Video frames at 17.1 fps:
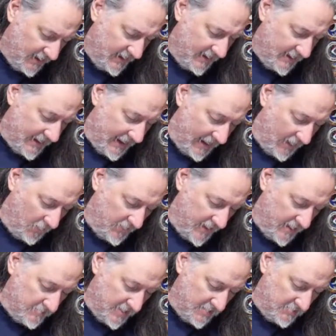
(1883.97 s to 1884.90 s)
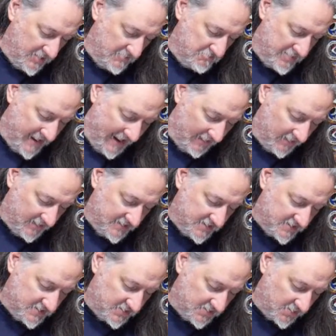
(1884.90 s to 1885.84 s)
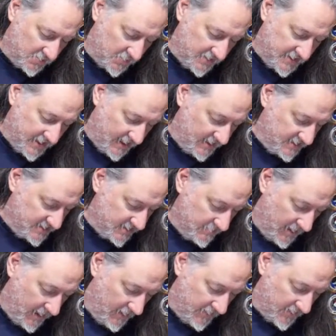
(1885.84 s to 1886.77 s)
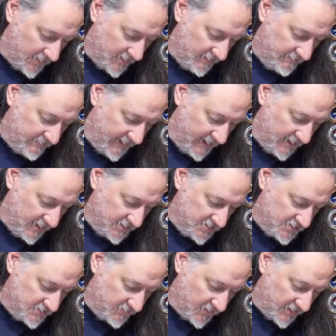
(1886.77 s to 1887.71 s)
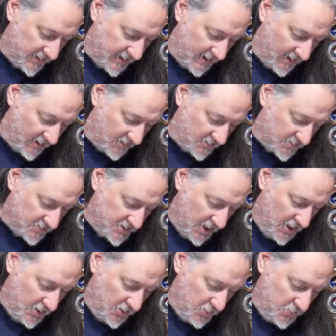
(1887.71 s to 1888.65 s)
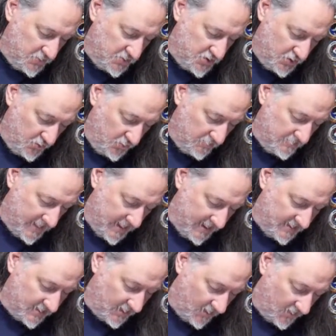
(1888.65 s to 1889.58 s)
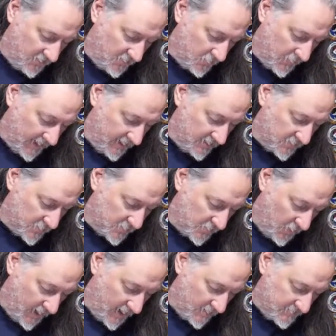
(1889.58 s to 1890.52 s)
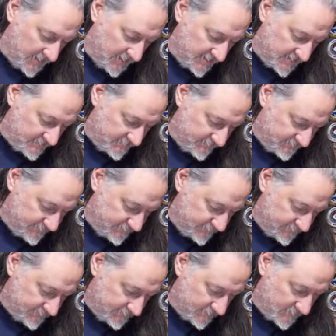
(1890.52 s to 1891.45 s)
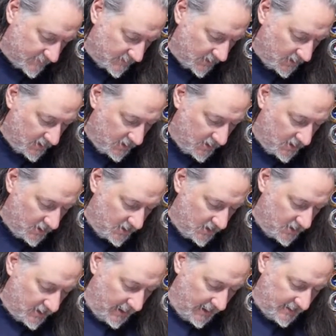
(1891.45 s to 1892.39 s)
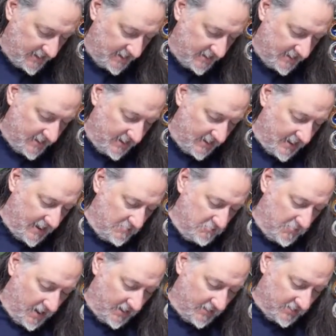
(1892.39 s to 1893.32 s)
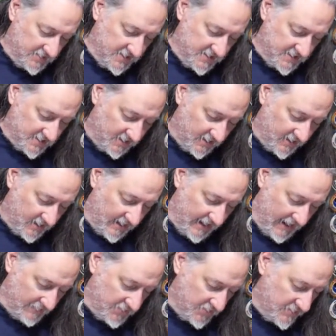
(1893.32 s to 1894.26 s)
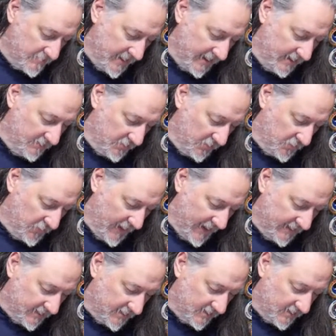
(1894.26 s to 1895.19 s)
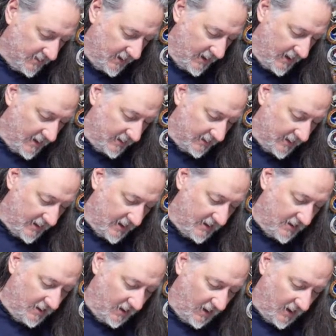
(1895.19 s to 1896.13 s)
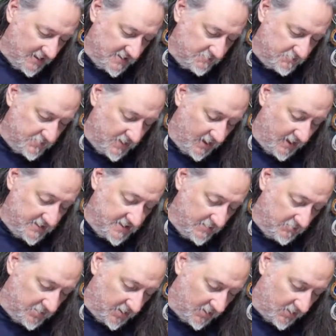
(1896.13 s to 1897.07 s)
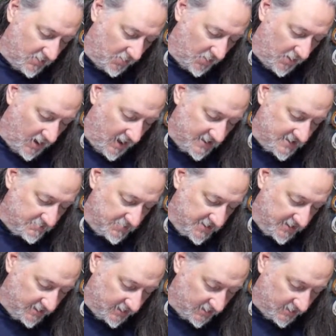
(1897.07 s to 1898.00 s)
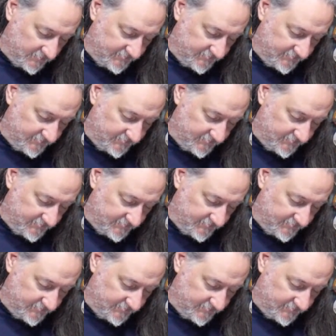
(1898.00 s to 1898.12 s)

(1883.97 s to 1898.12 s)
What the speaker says: how they may be balanced to retain some other advantage for the characters who do meet all the regular requirements. The AD&D game models its cleric after the medieval fighter, a la Templar or Hospitaller.